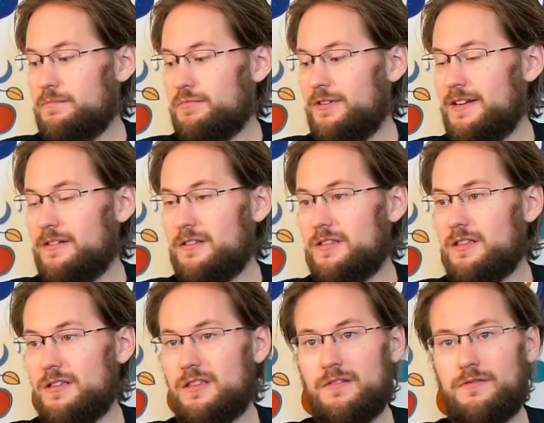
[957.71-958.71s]
Prins
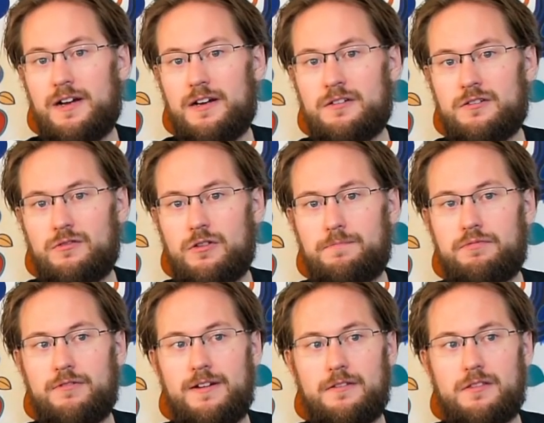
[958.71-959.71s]
Svart or
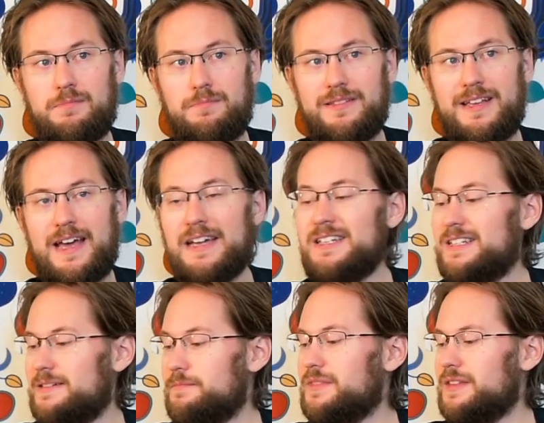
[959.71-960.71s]
Prins Black